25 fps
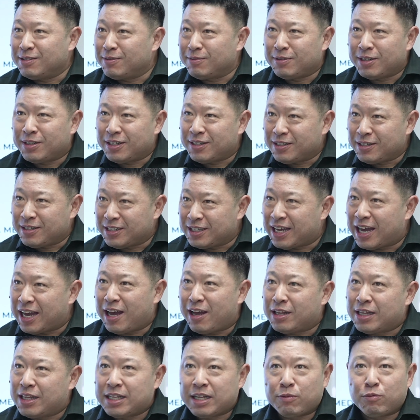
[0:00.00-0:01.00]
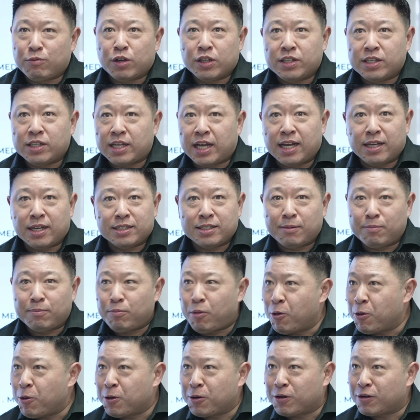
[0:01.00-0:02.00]
with some
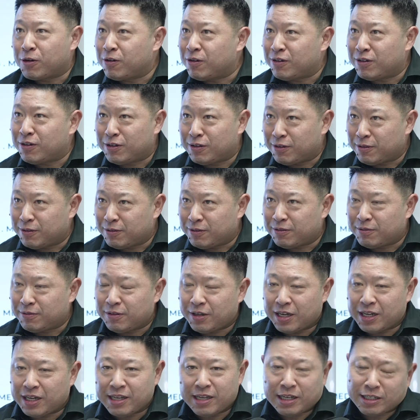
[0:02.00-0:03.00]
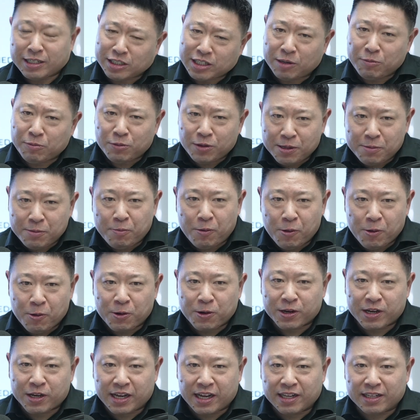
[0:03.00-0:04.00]
pork or generally
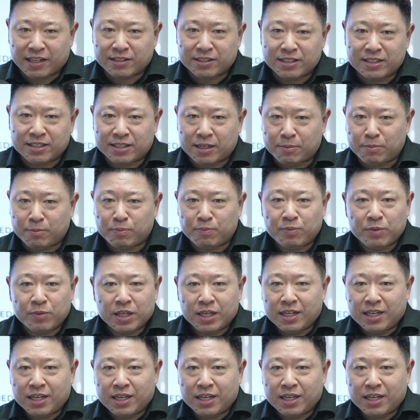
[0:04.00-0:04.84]
pork and some